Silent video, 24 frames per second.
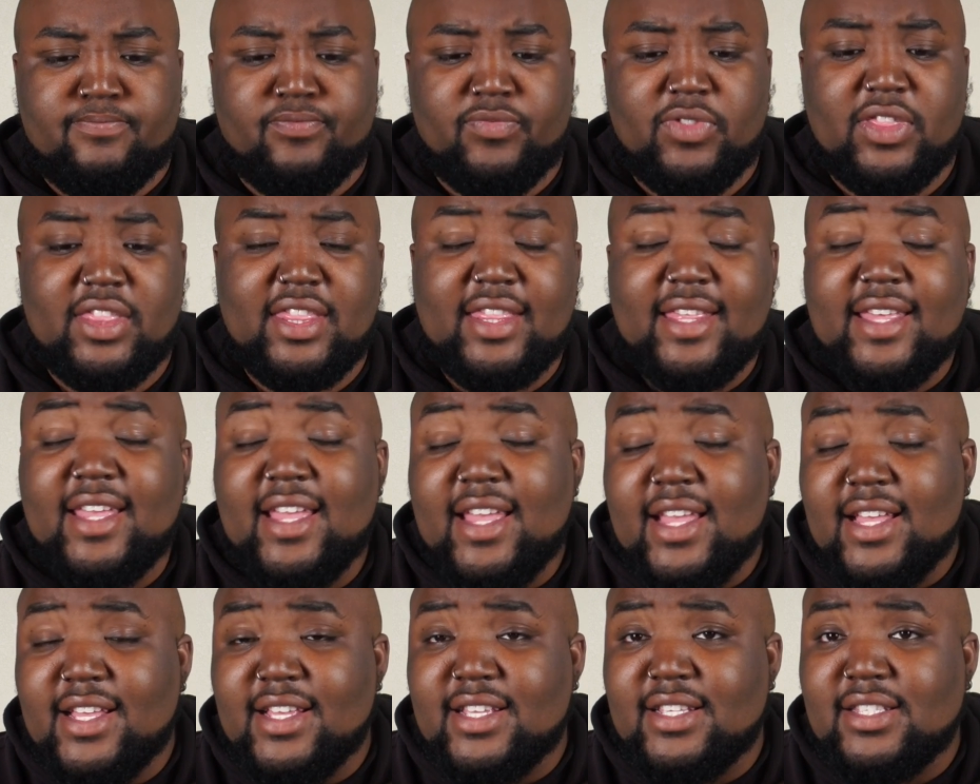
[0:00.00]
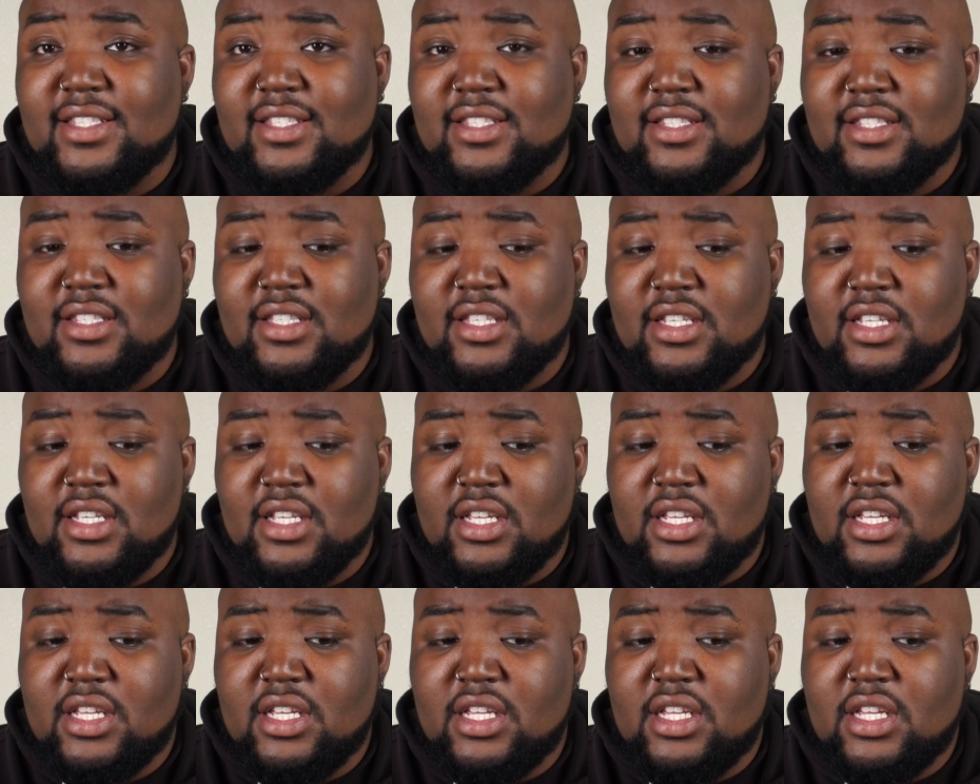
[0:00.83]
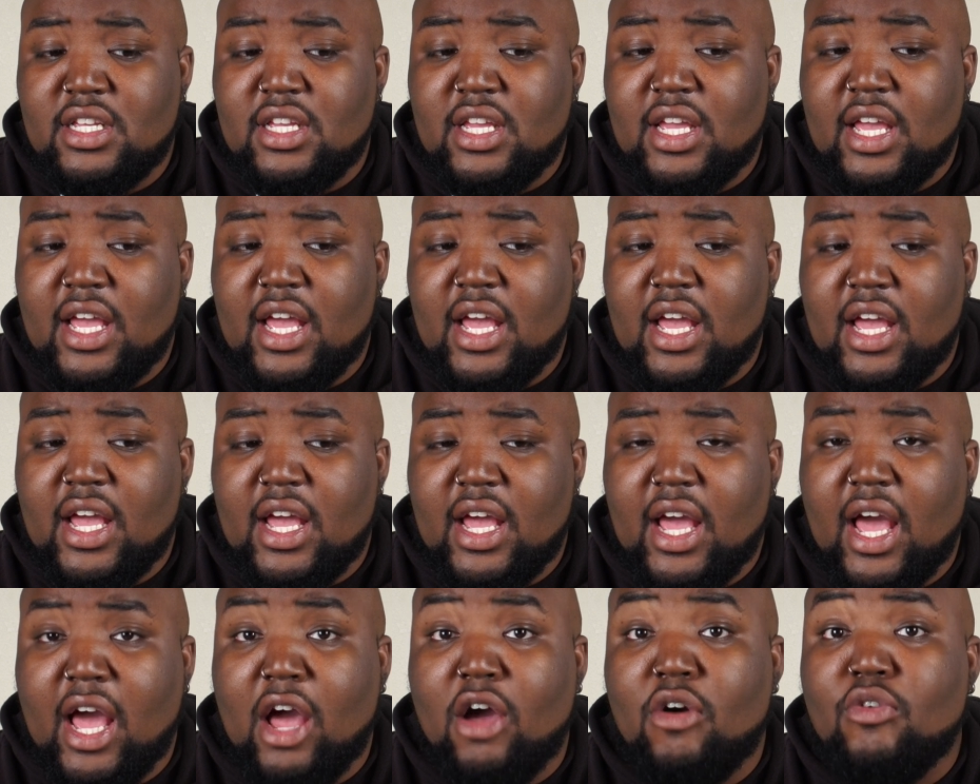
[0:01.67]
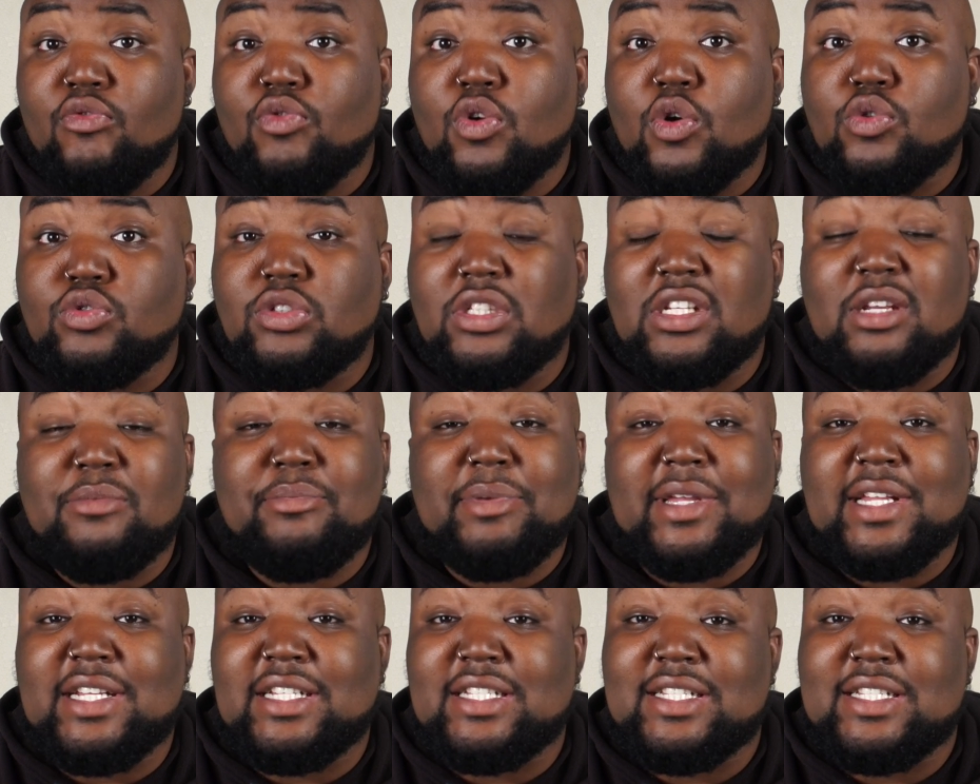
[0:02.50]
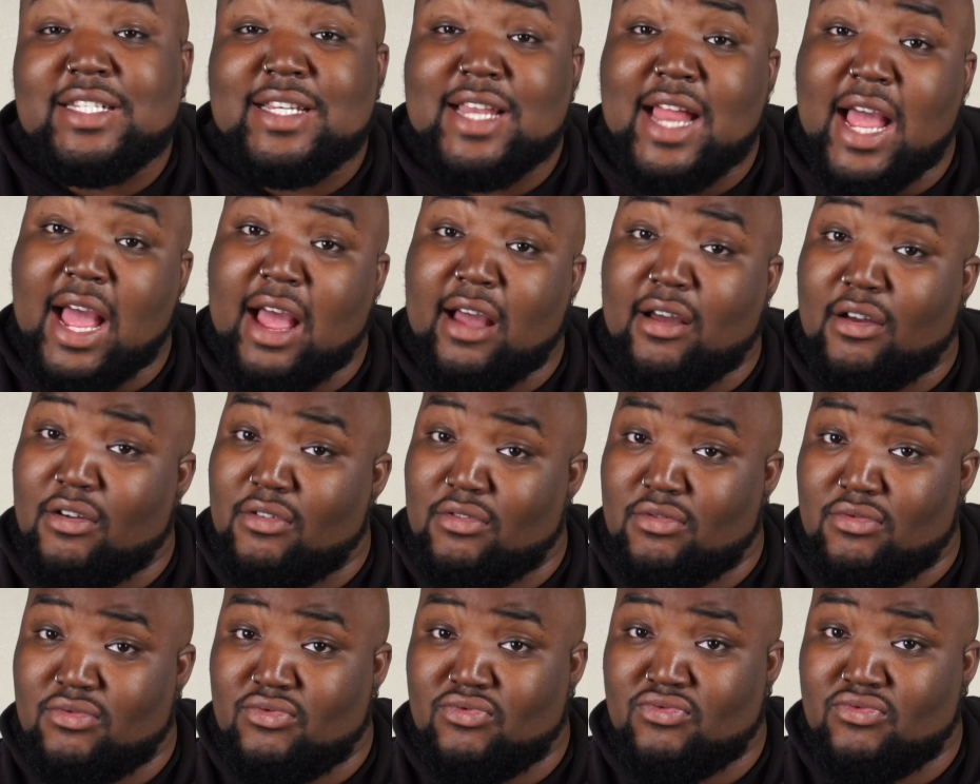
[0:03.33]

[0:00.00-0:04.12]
This, I don't go to the beach now.